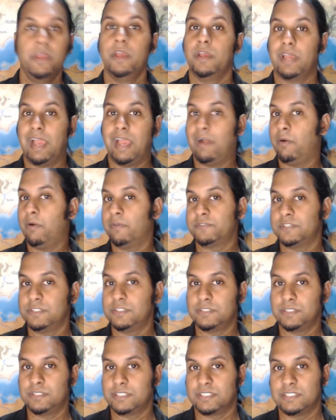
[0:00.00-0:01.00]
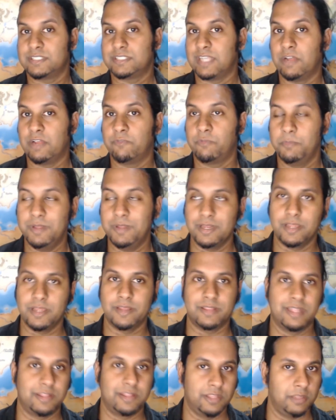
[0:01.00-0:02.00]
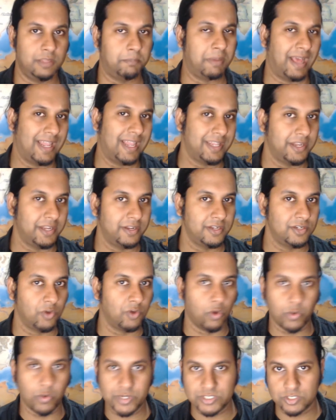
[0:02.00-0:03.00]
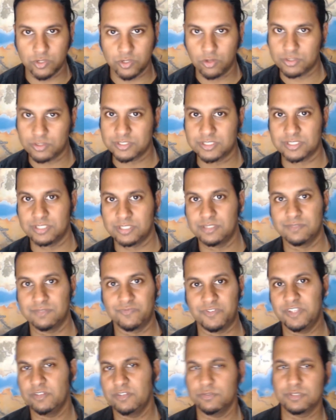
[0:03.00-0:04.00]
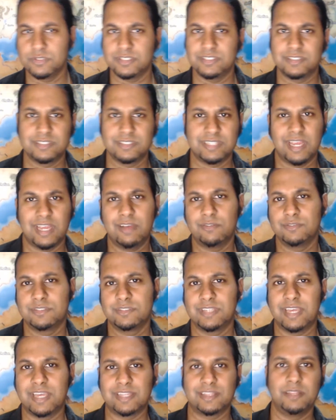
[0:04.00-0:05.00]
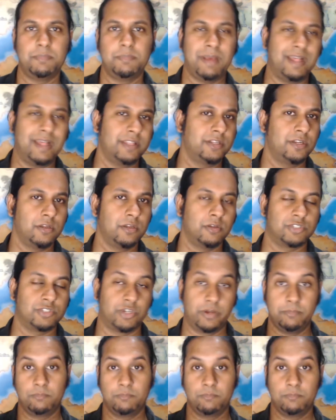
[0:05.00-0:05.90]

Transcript: How often does it sound familiar that the paladin always looks and feels and sounds like the paladin... Oh, sorry.